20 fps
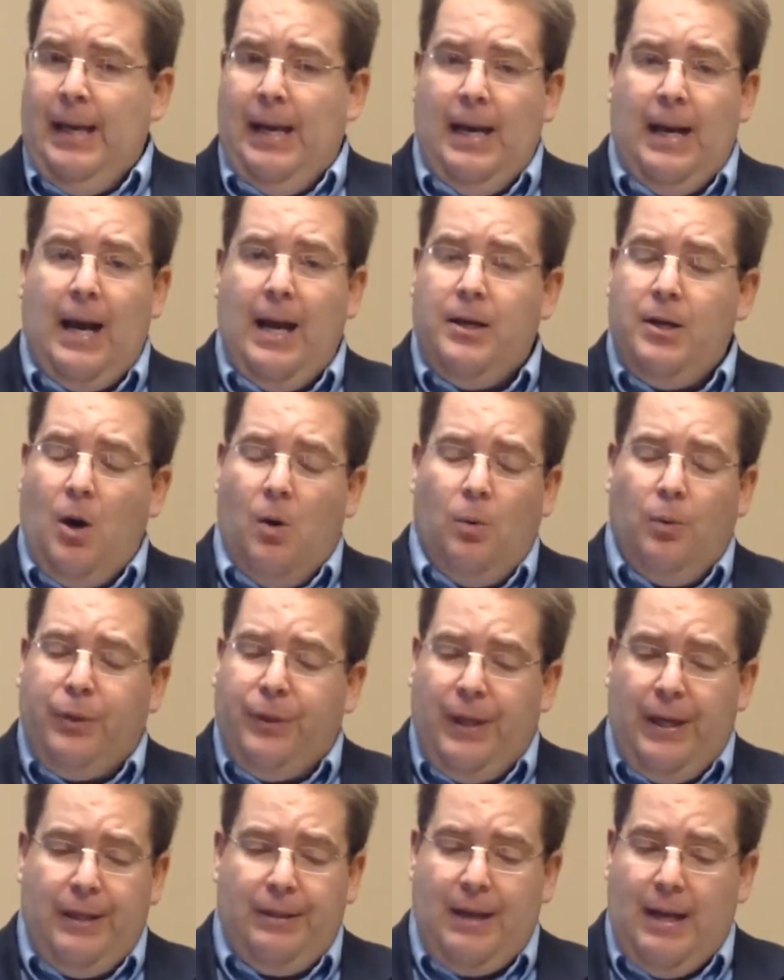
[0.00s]
And I don't
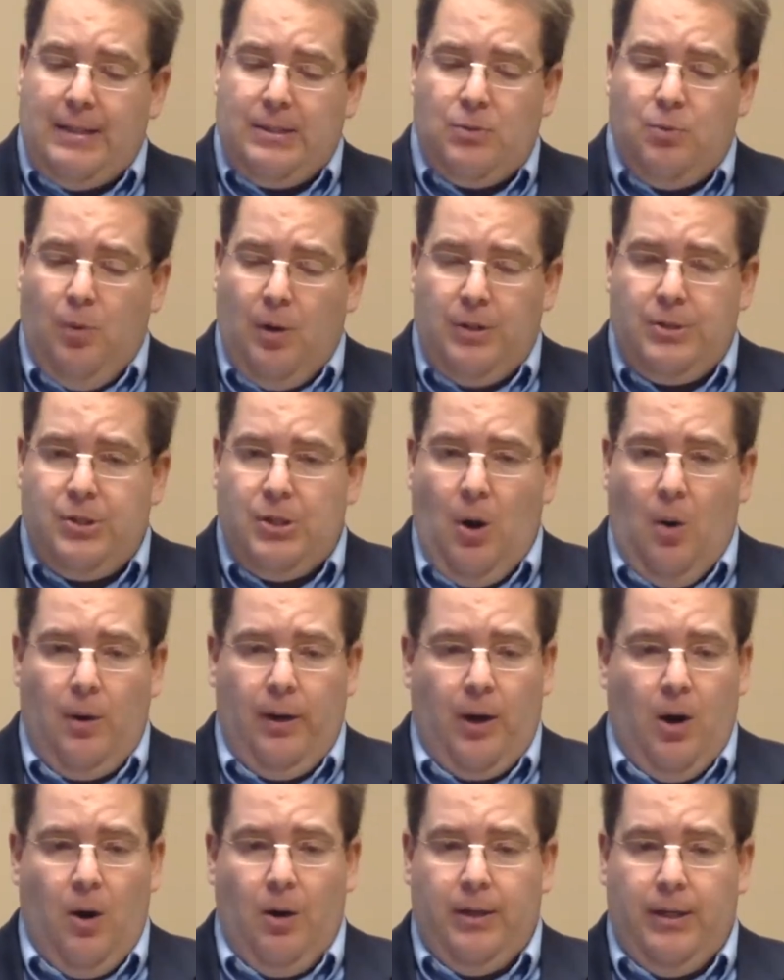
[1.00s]
think that's what's
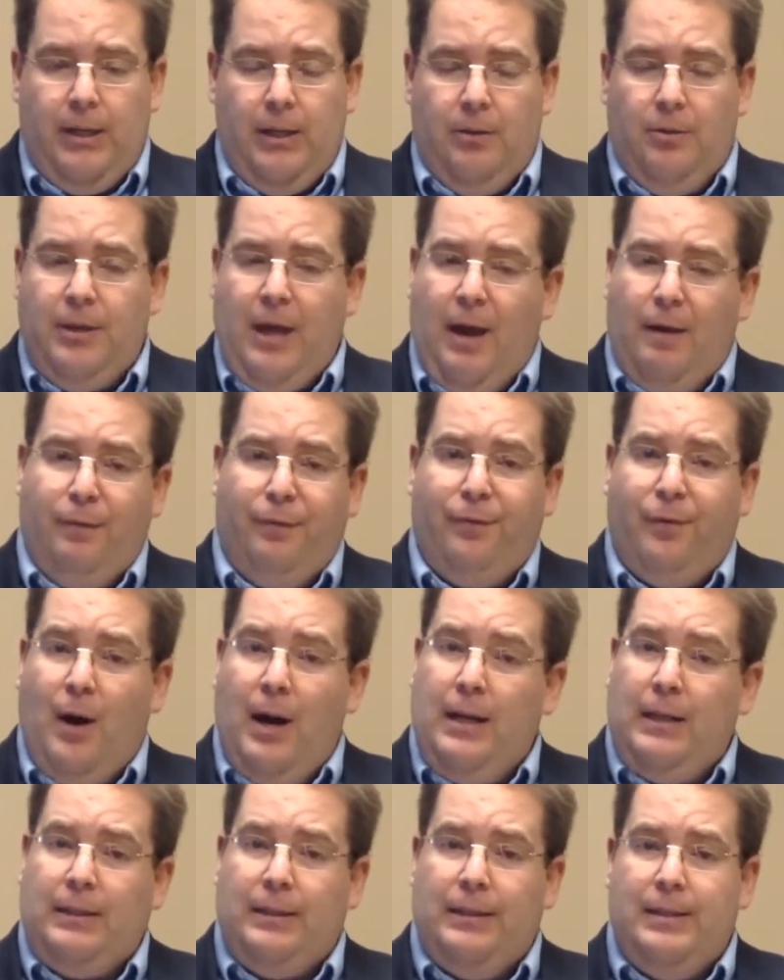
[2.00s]
going on here. That,
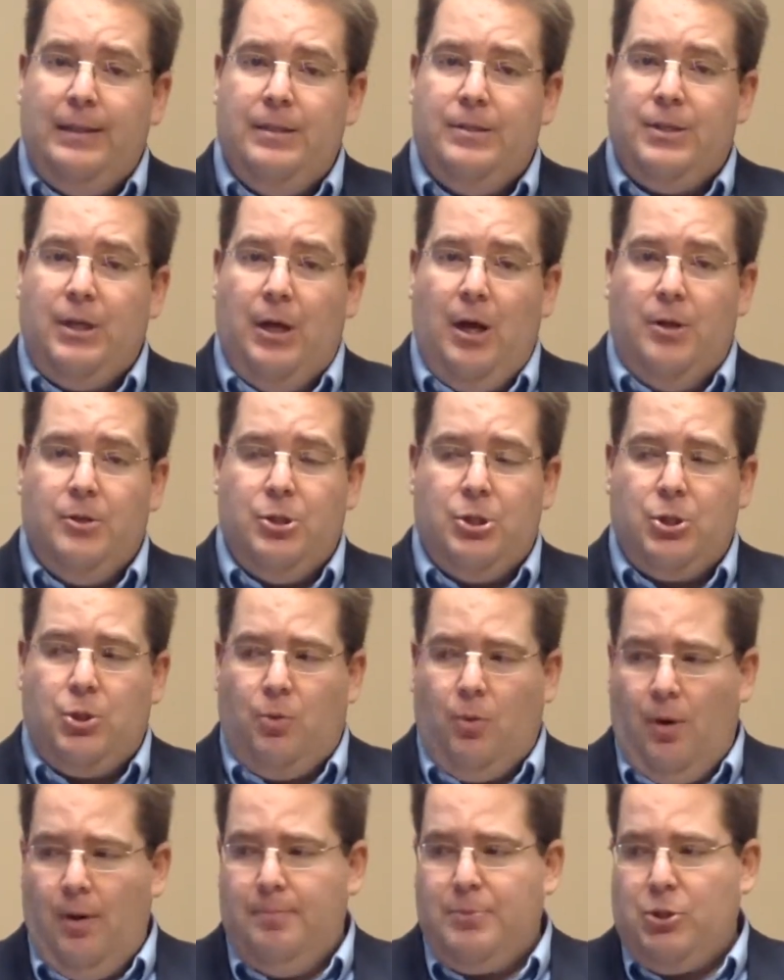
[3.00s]
frankly, is an
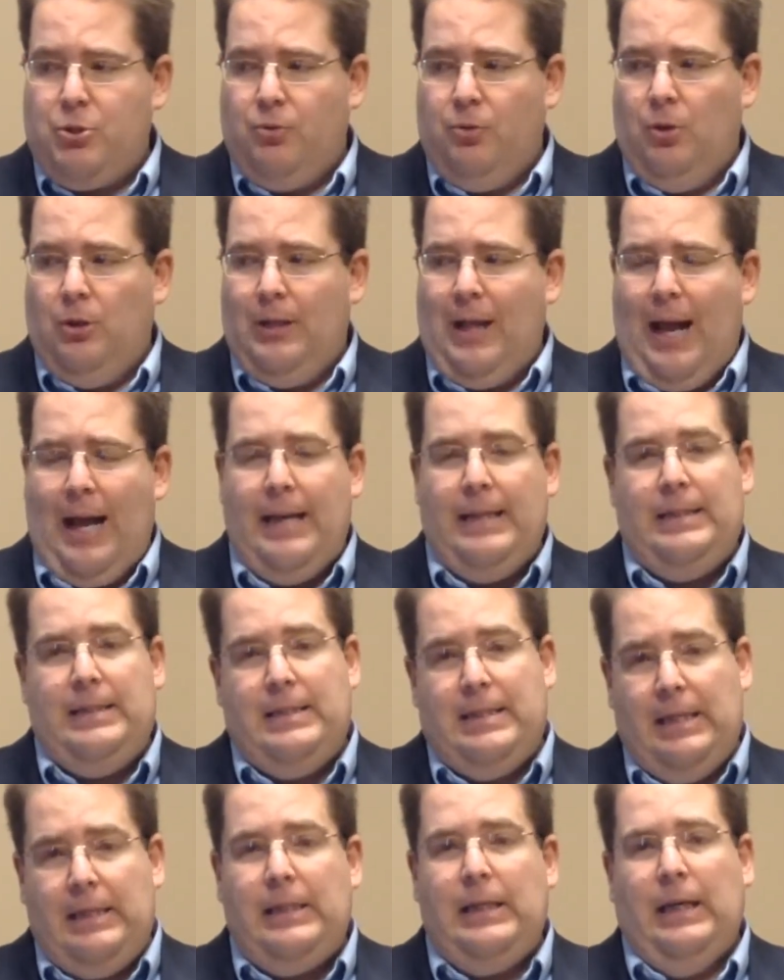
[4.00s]
unscriptural
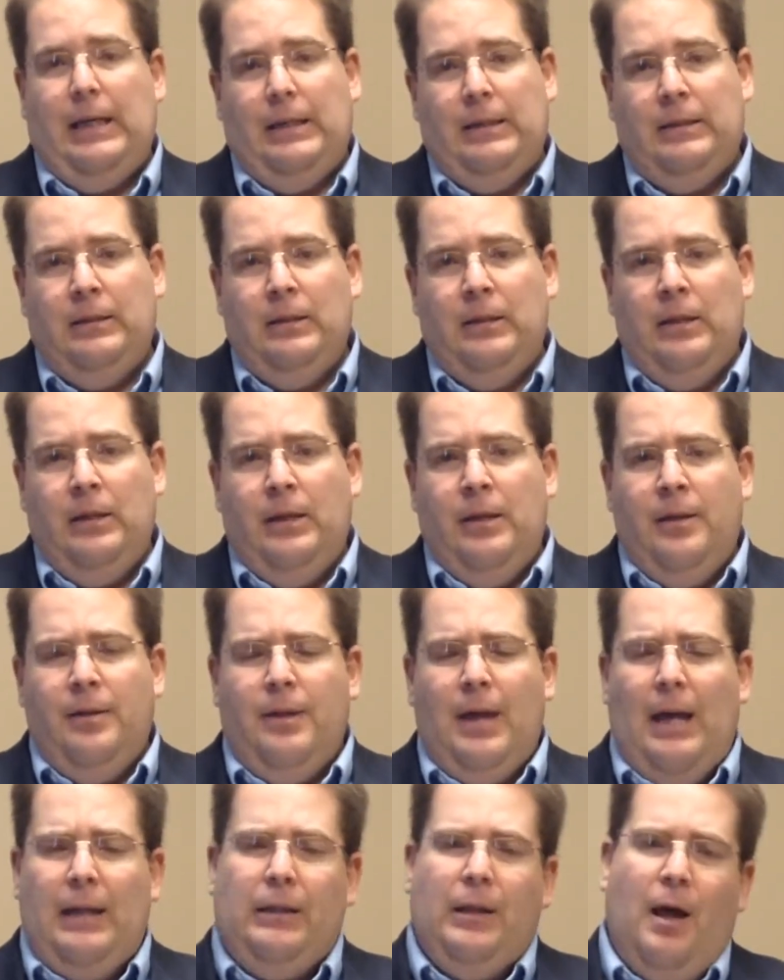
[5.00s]
idea
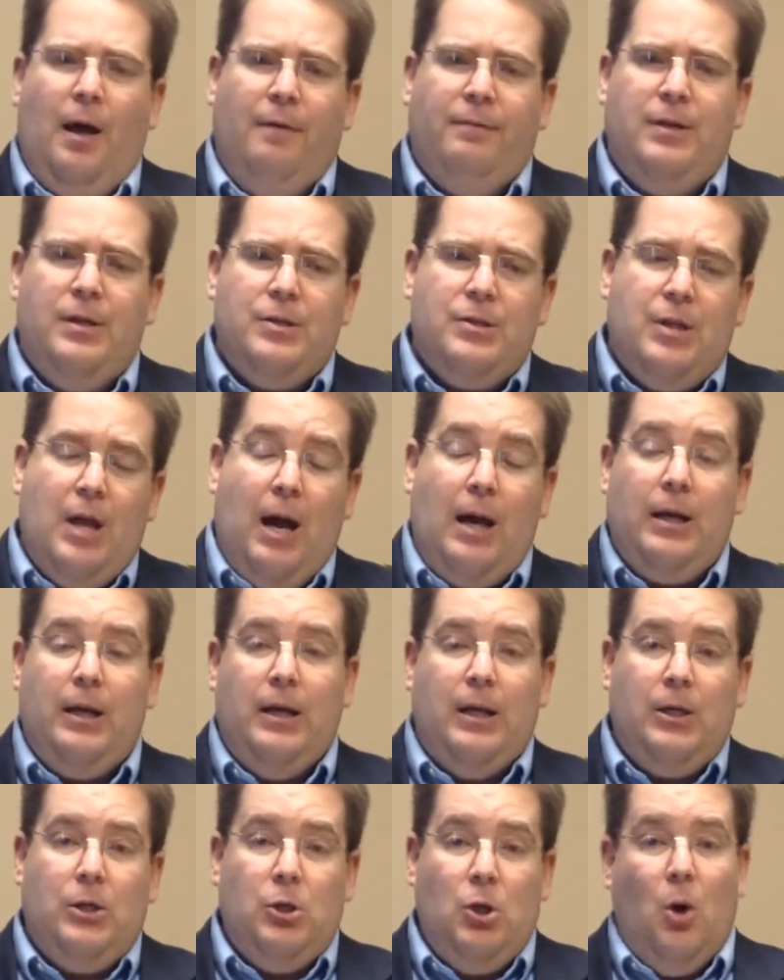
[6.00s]
that love does not
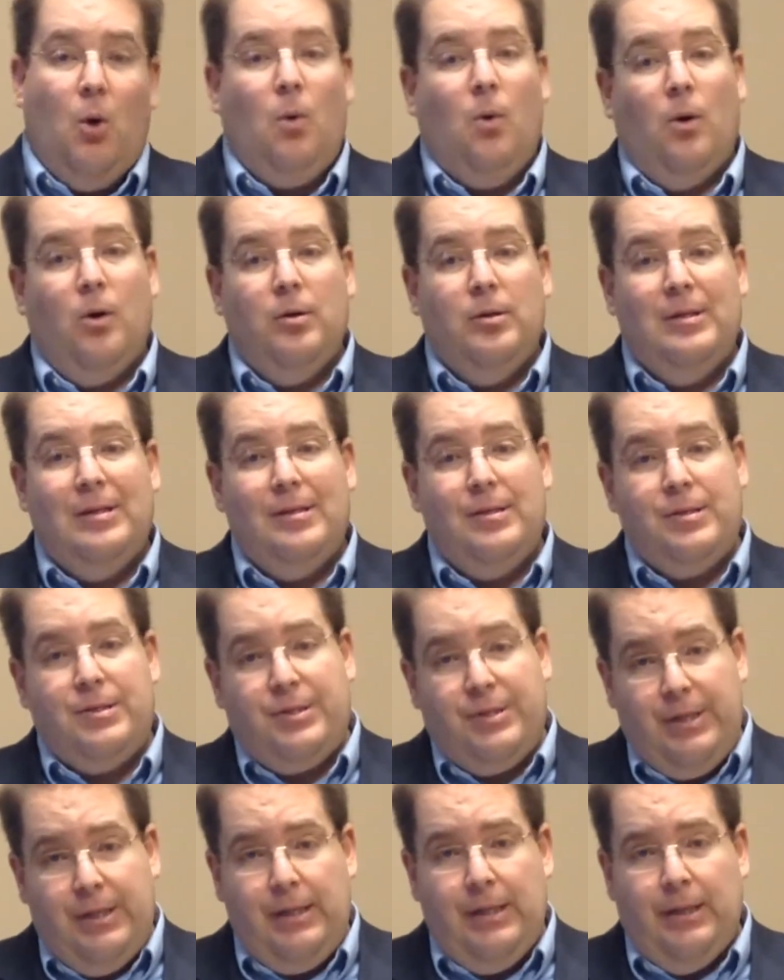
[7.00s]
ignore
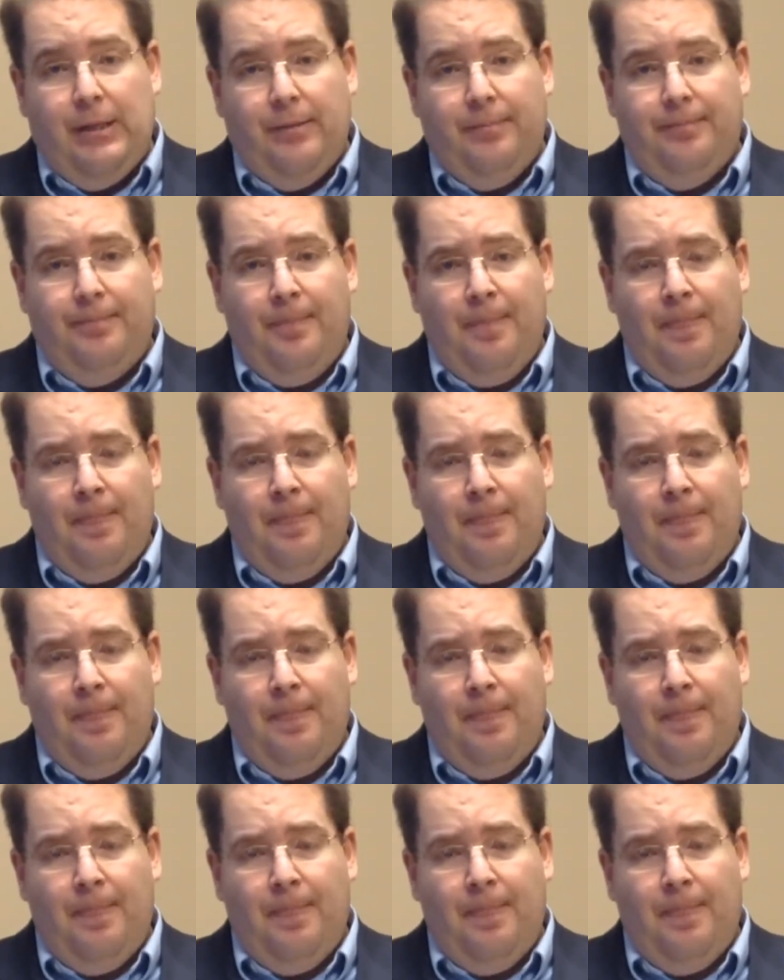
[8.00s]
sin.